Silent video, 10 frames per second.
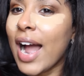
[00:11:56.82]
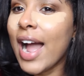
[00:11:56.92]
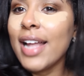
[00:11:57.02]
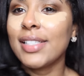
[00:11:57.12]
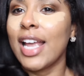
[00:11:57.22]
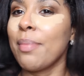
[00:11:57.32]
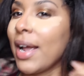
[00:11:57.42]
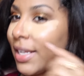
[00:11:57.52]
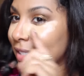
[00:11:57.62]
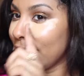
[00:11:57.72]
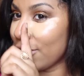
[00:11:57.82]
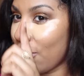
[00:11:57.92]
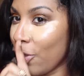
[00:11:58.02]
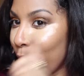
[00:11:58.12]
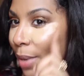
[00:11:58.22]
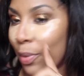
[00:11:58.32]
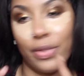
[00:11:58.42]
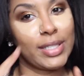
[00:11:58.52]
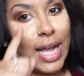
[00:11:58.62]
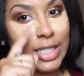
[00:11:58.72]
I take my concealer all the way up on
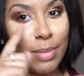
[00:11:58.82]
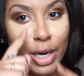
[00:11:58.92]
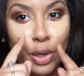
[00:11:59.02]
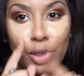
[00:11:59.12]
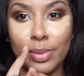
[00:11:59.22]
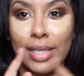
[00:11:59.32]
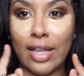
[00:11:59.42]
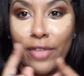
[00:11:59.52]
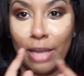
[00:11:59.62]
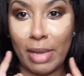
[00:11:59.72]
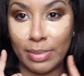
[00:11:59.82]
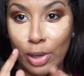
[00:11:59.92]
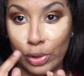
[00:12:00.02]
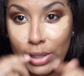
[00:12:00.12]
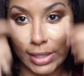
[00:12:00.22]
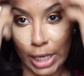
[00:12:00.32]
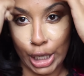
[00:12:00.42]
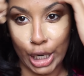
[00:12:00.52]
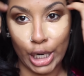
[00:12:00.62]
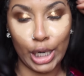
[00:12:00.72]
the sides of my nose because I feel like it makes my nose look
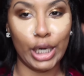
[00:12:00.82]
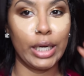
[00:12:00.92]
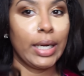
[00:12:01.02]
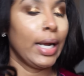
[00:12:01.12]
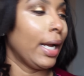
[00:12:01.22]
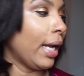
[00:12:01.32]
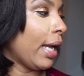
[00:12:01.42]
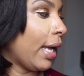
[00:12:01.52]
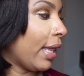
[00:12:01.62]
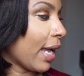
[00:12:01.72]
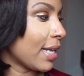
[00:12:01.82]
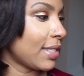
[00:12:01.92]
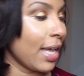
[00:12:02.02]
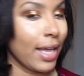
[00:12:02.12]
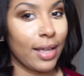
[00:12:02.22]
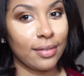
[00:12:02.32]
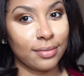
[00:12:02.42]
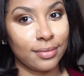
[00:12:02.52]
skinnier. And like I said,